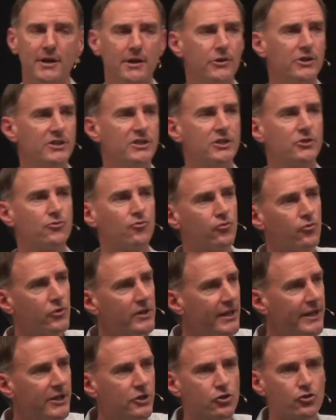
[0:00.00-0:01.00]
this is
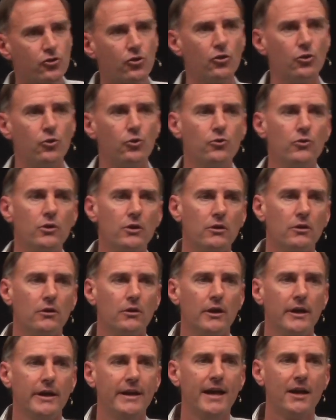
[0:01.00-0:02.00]
really true
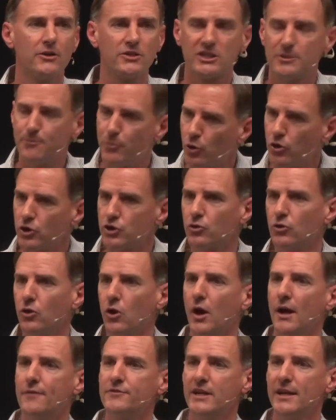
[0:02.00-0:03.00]
in our spiritual
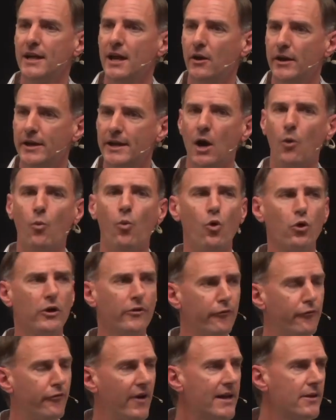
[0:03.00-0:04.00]
lives, in our walk
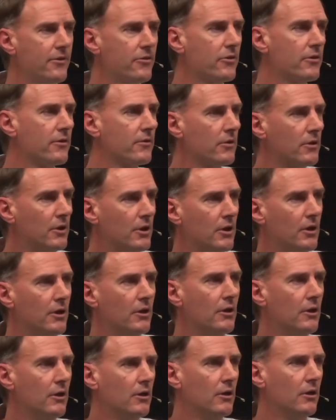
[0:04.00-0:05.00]
of faith.
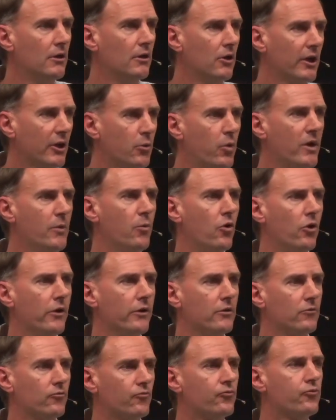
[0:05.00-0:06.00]
Like we want
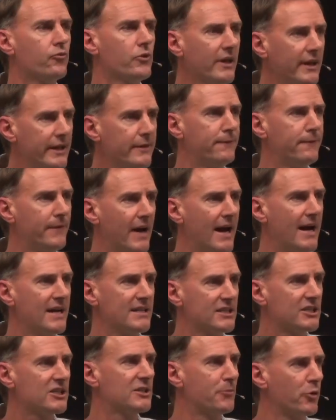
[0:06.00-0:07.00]
really
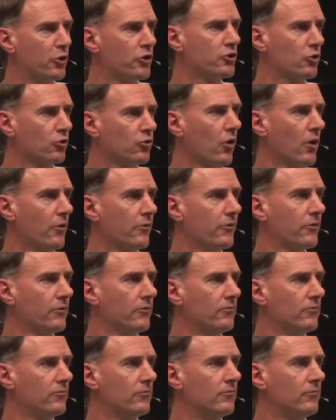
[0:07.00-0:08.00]
fast spiritual growth,
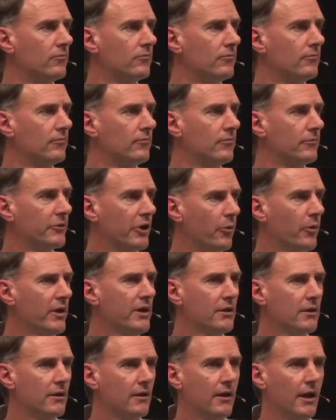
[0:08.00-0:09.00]
don't
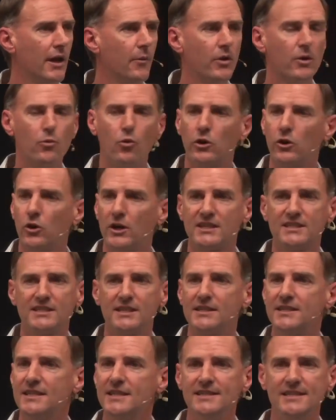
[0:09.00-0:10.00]
we? And we want like
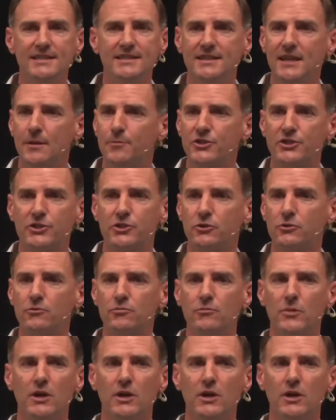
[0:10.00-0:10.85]
6 easy steps to